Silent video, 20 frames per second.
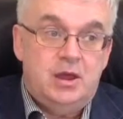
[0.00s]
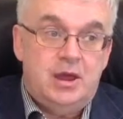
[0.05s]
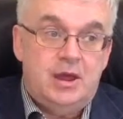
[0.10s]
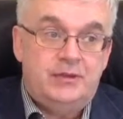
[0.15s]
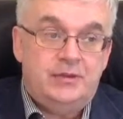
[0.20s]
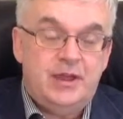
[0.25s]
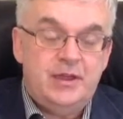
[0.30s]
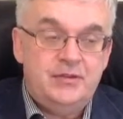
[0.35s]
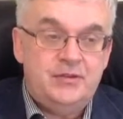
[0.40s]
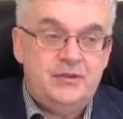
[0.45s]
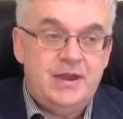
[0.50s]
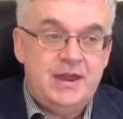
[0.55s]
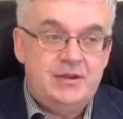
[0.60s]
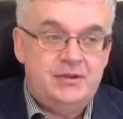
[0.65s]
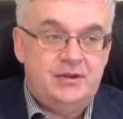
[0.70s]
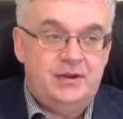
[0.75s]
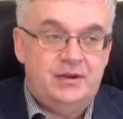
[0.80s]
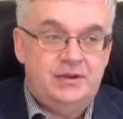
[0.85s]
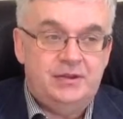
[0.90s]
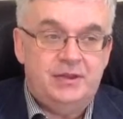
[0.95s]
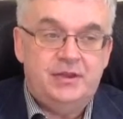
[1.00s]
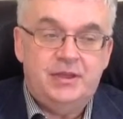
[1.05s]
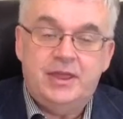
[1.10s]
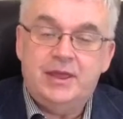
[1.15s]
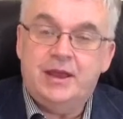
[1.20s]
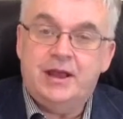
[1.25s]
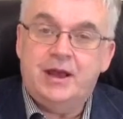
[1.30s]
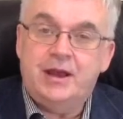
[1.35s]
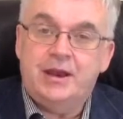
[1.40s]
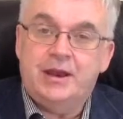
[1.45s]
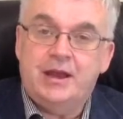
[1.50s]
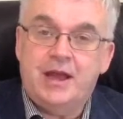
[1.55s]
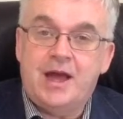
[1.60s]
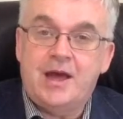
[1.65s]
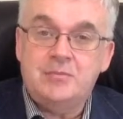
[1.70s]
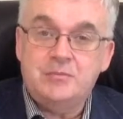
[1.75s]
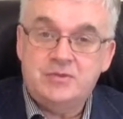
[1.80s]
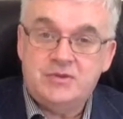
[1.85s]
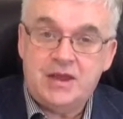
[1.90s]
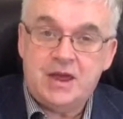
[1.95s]
at that stage the thing kind of
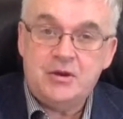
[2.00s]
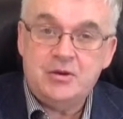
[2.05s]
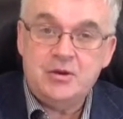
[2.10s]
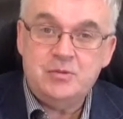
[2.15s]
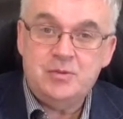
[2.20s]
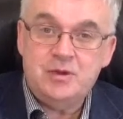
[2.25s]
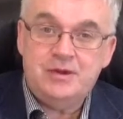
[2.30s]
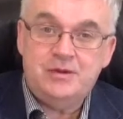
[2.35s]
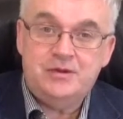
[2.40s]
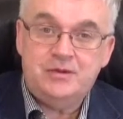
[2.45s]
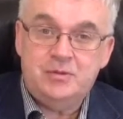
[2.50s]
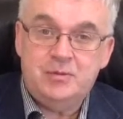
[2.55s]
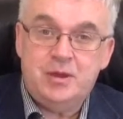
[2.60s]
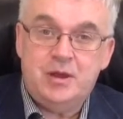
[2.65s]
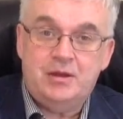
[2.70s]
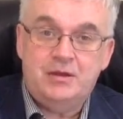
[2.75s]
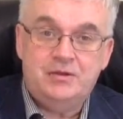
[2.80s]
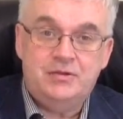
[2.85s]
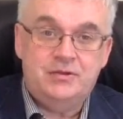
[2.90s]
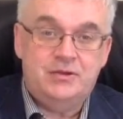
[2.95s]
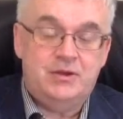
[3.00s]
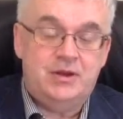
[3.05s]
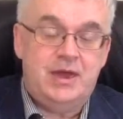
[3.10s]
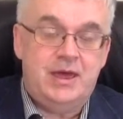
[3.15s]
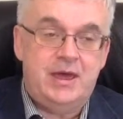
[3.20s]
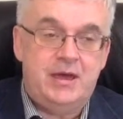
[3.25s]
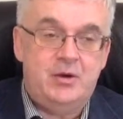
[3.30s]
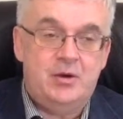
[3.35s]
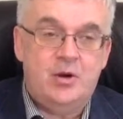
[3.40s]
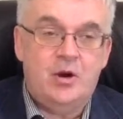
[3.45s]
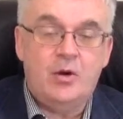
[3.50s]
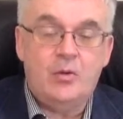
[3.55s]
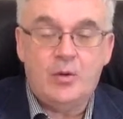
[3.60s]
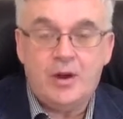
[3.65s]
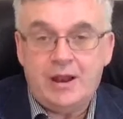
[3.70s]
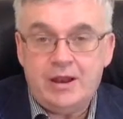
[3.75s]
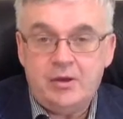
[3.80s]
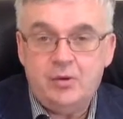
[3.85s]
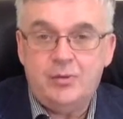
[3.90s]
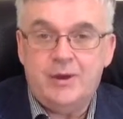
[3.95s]
calms down a bit, to be honest,
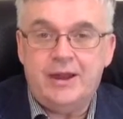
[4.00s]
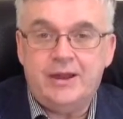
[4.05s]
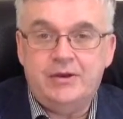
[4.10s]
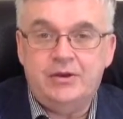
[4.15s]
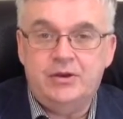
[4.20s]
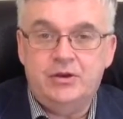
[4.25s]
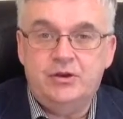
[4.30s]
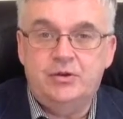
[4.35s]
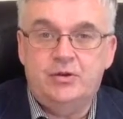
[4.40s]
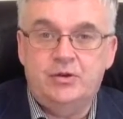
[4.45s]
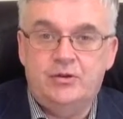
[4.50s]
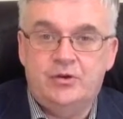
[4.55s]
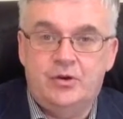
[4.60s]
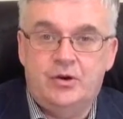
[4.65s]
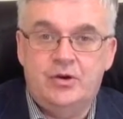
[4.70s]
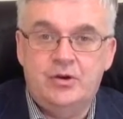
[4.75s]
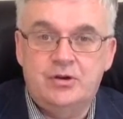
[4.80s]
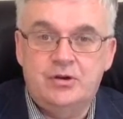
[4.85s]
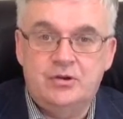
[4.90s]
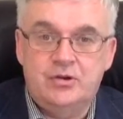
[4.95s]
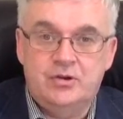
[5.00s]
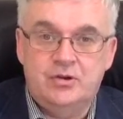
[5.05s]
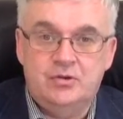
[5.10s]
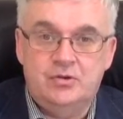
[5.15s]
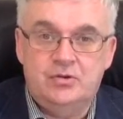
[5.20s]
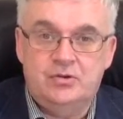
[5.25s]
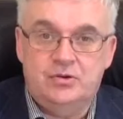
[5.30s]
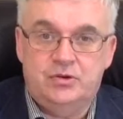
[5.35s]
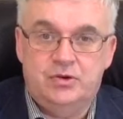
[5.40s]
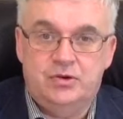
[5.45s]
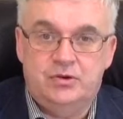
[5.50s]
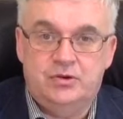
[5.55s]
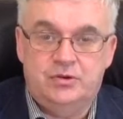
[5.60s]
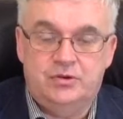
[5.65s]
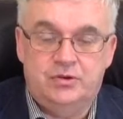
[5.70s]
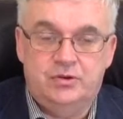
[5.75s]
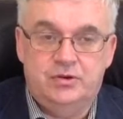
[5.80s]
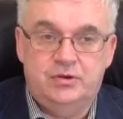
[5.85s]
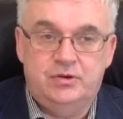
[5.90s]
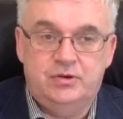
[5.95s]
while you wait your turn
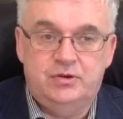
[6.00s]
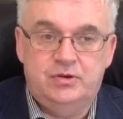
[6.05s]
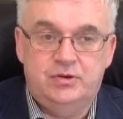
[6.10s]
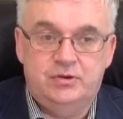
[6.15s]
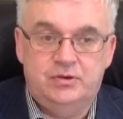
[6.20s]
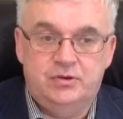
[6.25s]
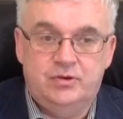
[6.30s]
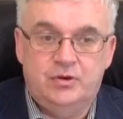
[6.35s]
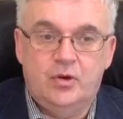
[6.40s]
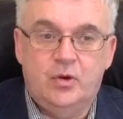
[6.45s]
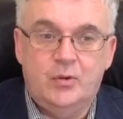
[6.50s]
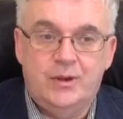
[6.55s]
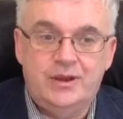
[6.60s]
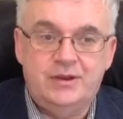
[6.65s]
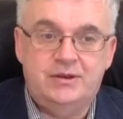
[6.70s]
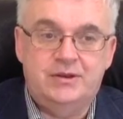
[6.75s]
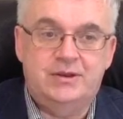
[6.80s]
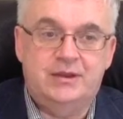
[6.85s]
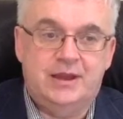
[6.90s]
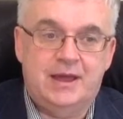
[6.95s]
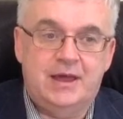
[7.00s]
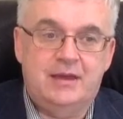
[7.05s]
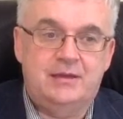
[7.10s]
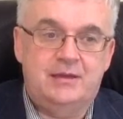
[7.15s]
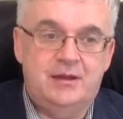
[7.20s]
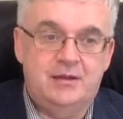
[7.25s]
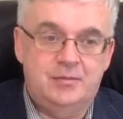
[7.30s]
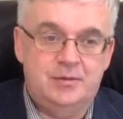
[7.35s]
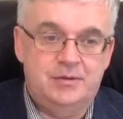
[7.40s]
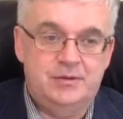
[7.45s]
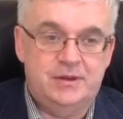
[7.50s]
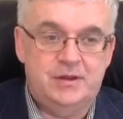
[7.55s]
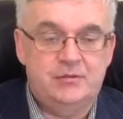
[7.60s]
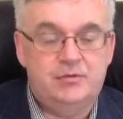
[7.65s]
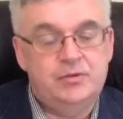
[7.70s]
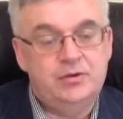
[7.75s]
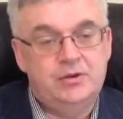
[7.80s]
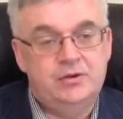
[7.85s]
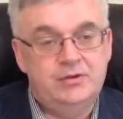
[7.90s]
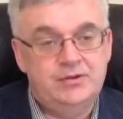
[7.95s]
to go into the cath lab itself.
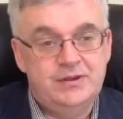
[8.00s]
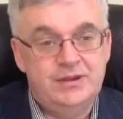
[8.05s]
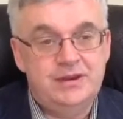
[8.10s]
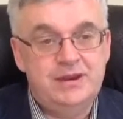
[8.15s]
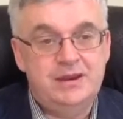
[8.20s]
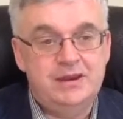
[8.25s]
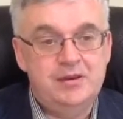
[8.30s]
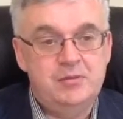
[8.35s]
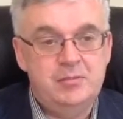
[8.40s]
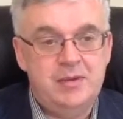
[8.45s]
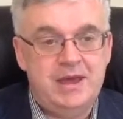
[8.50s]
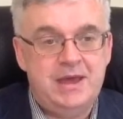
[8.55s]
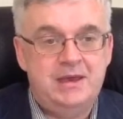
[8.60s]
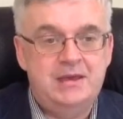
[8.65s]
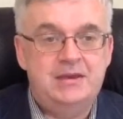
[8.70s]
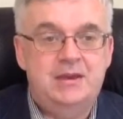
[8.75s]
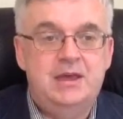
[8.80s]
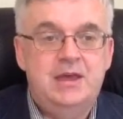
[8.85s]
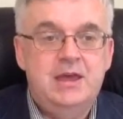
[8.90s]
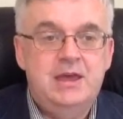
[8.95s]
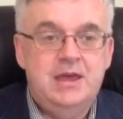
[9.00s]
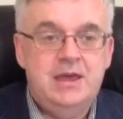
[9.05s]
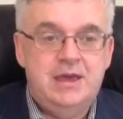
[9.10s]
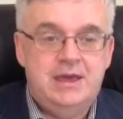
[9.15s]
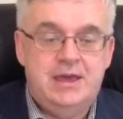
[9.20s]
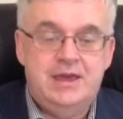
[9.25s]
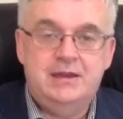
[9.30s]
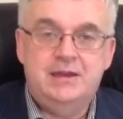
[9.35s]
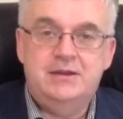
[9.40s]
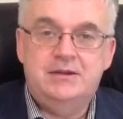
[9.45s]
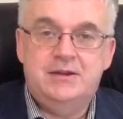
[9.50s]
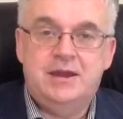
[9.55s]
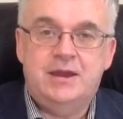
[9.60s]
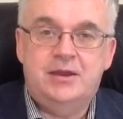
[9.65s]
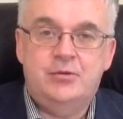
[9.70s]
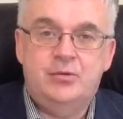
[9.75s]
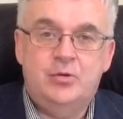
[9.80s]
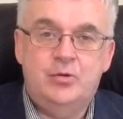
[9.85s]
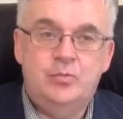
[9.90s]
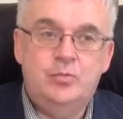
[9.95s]
So you're sitting in a bed in a day
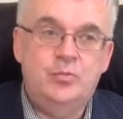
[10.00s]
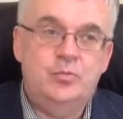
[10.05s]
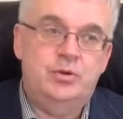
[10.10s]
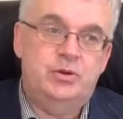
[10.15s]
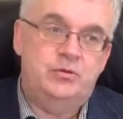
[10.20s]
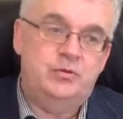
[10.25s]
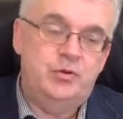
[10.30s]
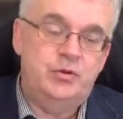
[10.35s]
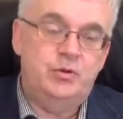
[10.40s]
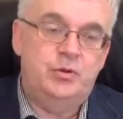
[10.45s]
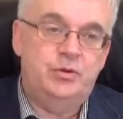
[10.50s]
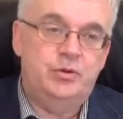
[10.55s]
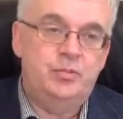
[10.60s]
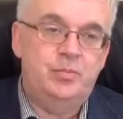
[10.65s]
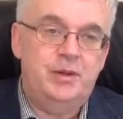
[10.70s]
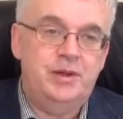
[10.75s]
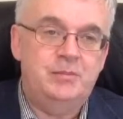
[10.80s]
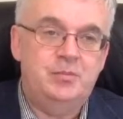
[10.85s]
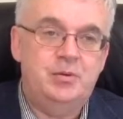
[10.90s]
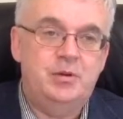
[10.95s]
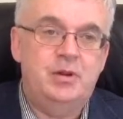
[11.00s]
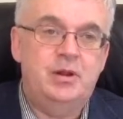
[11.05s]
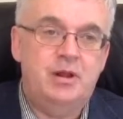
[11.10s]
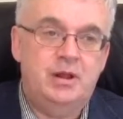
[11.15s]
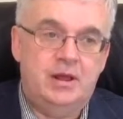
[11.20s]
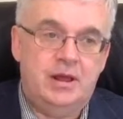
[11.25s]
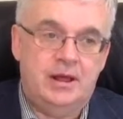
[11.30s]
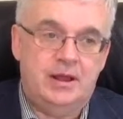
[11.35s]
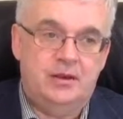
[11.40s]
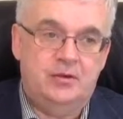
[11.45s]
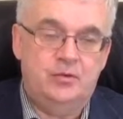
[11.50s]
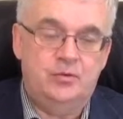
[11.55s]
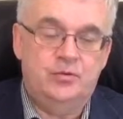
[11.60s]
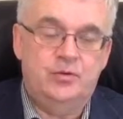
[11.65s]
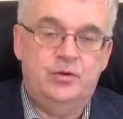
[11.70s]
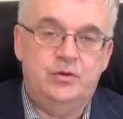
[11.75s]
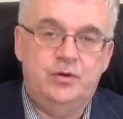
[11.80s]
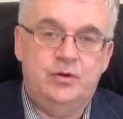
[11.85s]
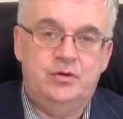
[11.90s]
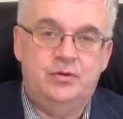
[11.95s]
room with a few other people and a good
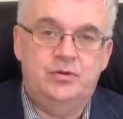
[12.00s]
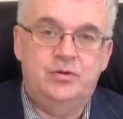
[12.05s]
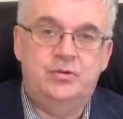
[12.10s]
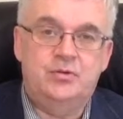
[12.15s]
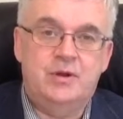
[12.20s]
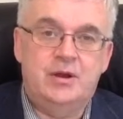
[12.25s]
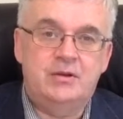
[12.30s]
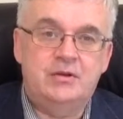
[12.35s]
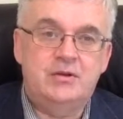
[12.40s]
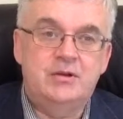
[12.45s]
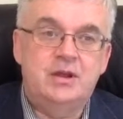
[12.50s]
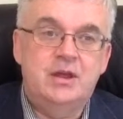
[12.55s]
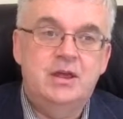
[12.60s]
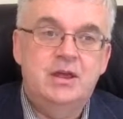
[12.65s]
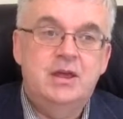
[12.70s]
few nurses around,